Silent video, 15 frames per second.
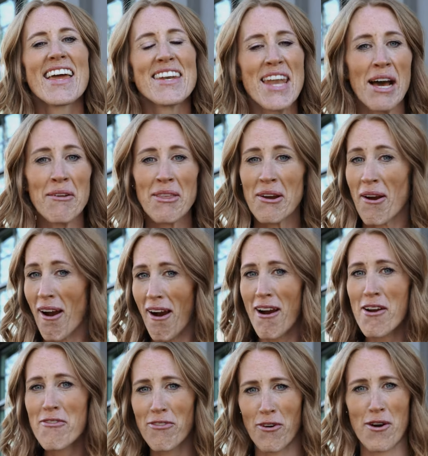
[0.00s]
Now there
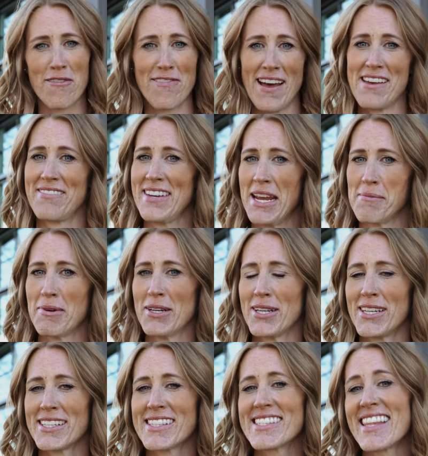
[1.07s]
are four or five
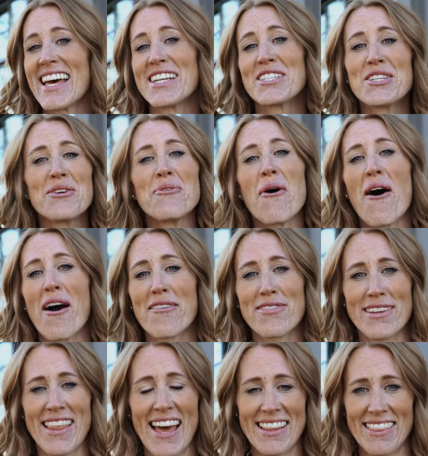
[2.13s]
neighborhoods that do
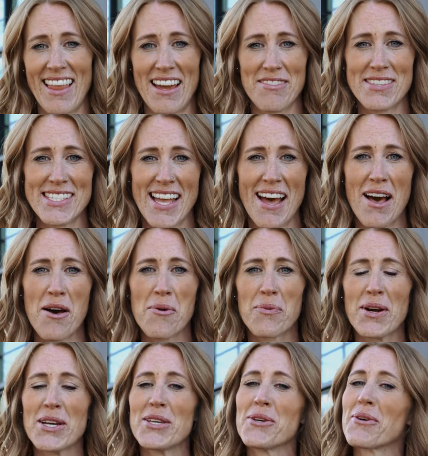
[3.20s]
offer that lifestyle
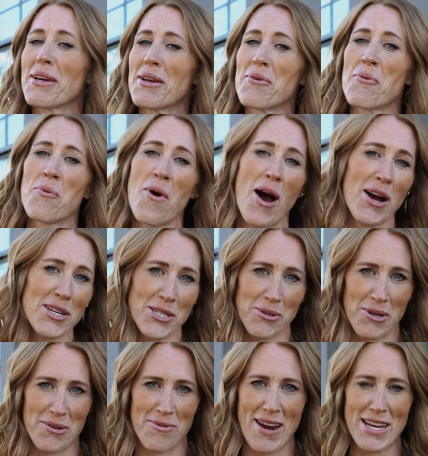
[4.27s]
where you can walk
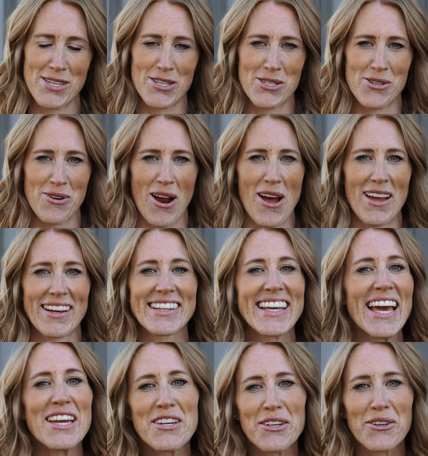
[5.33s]
to a restaurant,
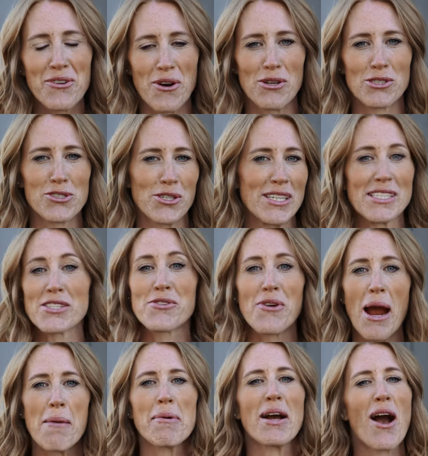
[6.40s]
get your groceries,
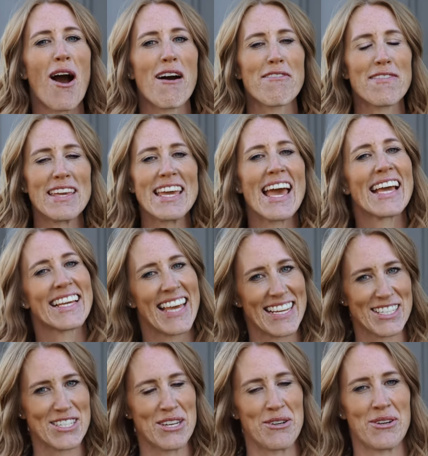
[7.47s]
grab a coffee and
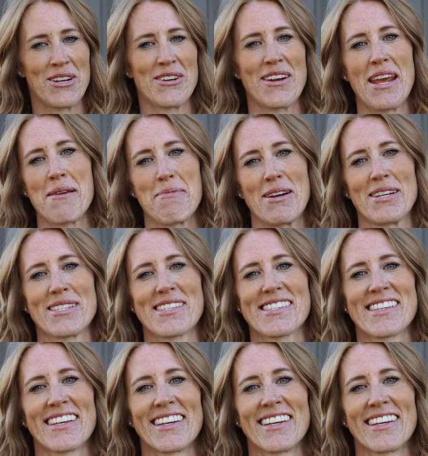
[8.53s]
get to know your neighbors.